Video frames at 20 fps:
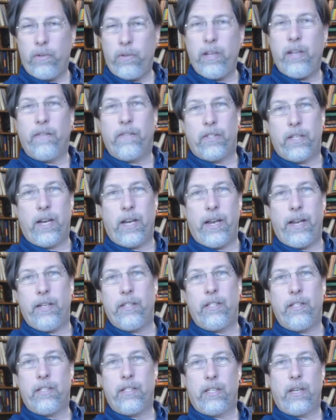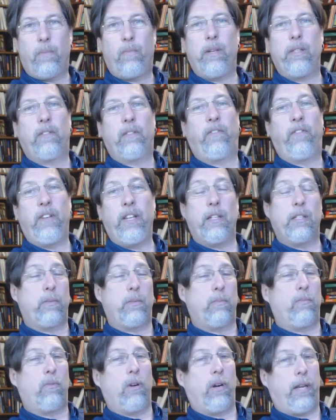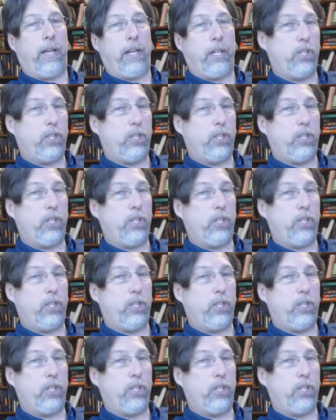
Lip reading: doing of science in some ways feels more